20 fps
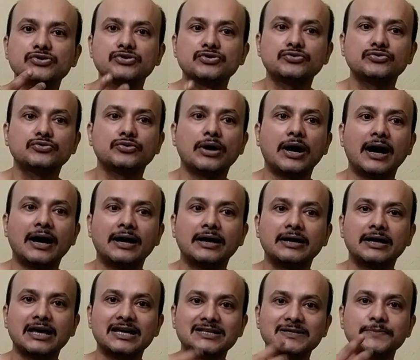used to
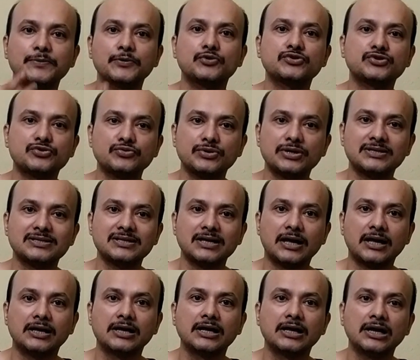and exposed to
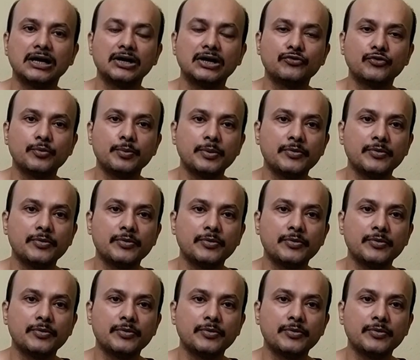the sun,